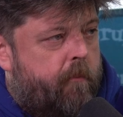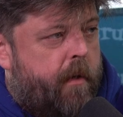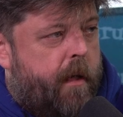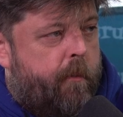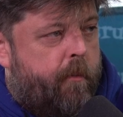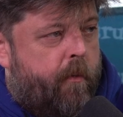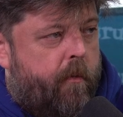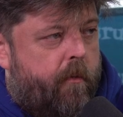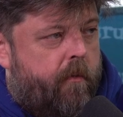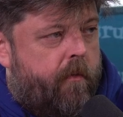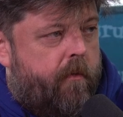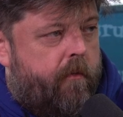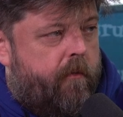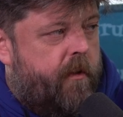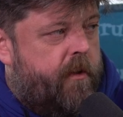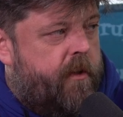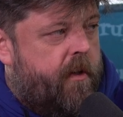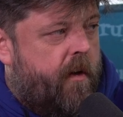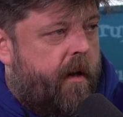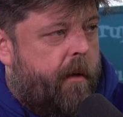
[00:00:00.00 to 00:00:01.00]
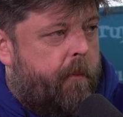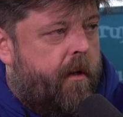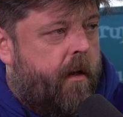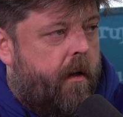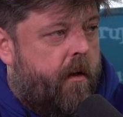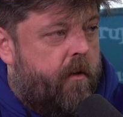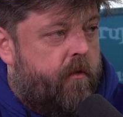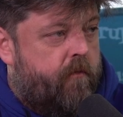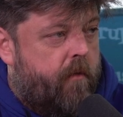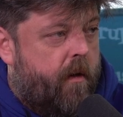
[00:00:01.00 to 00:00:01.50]
people for
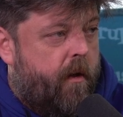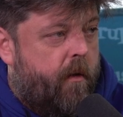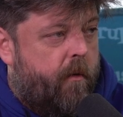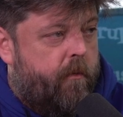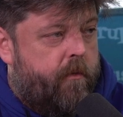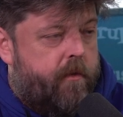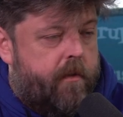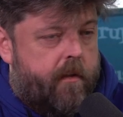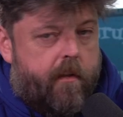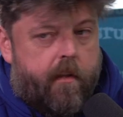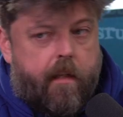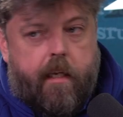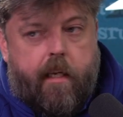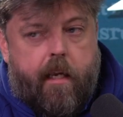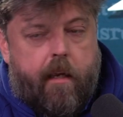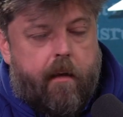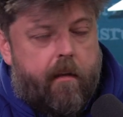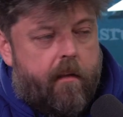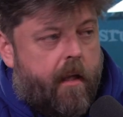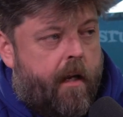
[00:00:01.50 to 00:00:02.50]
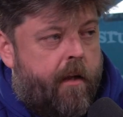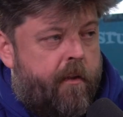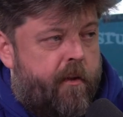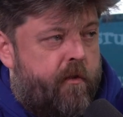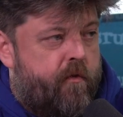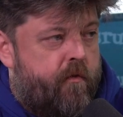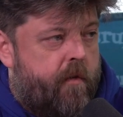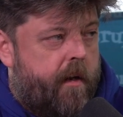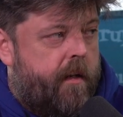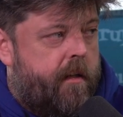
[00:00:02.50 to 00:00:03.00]
typecast roles, and they get other
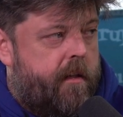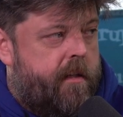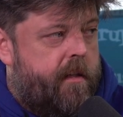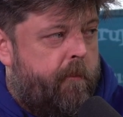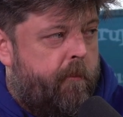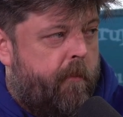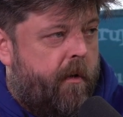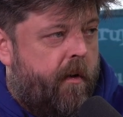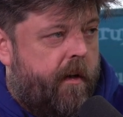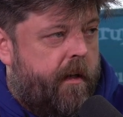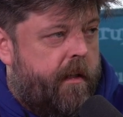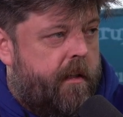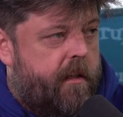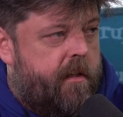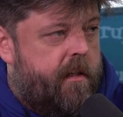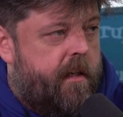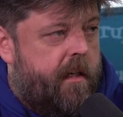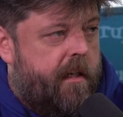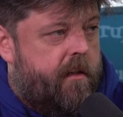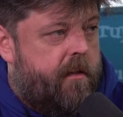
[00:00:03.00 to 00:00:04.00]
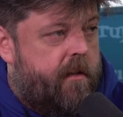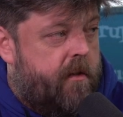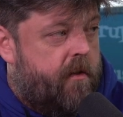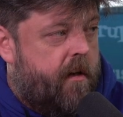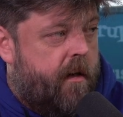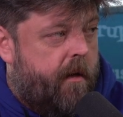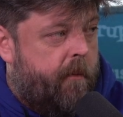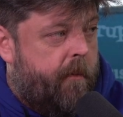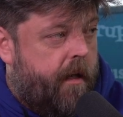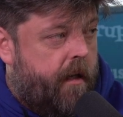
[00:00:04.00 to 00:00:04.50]
trainers in behind the scenes to
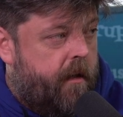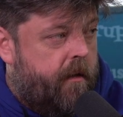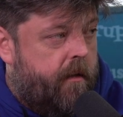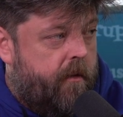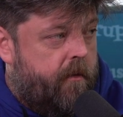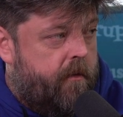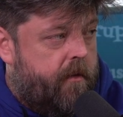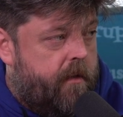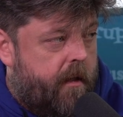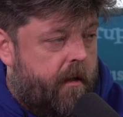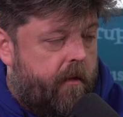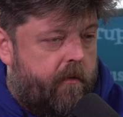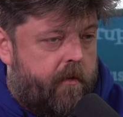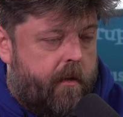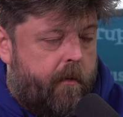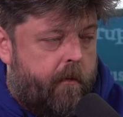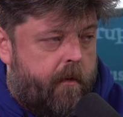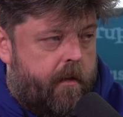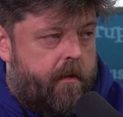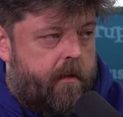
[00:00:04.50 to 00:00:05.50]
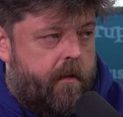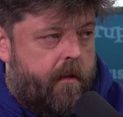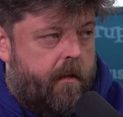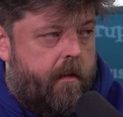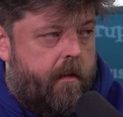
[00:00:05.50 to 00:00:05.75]
show them how to do stuff. So it's